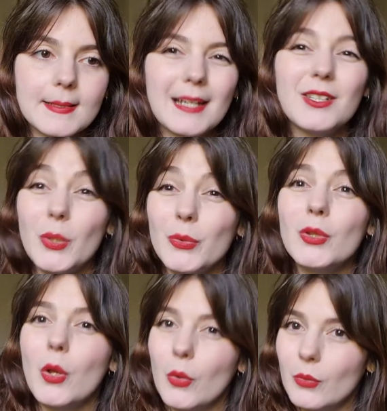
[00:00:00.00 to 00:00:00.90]
I don't
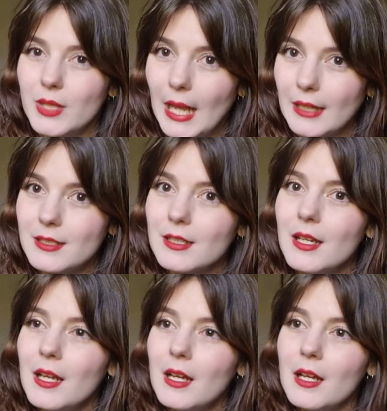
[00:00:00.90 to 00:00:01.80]
know yet
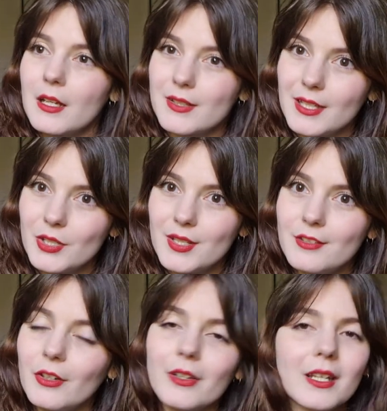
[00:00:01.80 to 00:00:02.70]
because I just
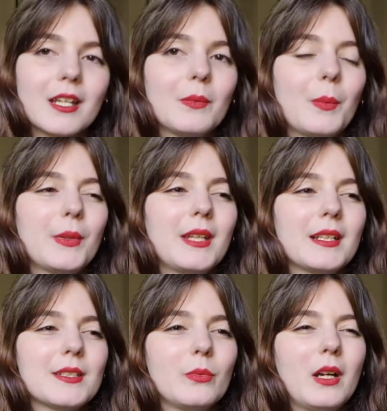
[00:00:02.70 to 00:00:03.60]
started, but
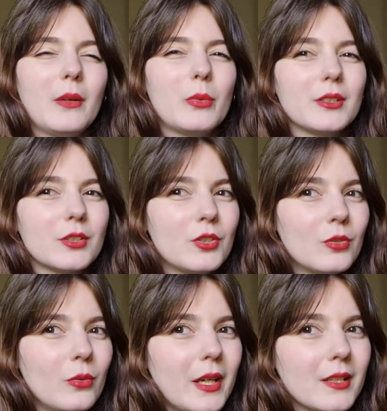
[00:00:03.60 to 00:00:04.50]
that's what I will
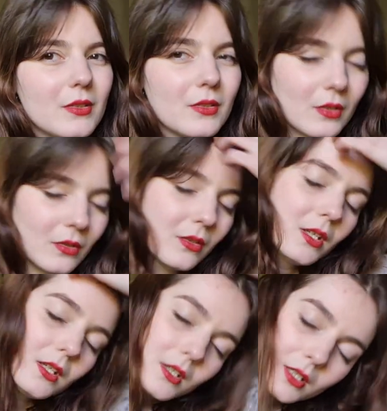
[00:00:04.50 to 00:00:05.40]
try to do,
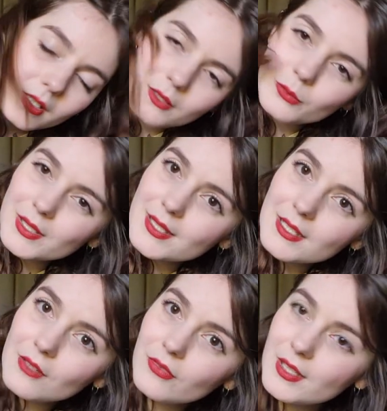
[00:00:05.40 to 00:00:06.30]
and we'll
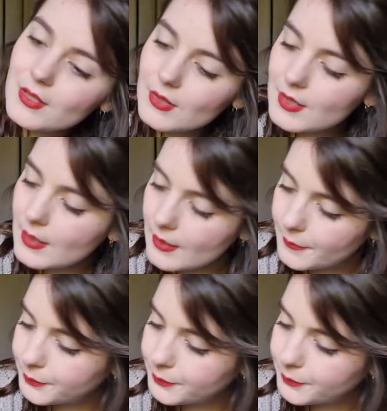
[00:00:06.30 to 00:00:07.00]
see if I succeed.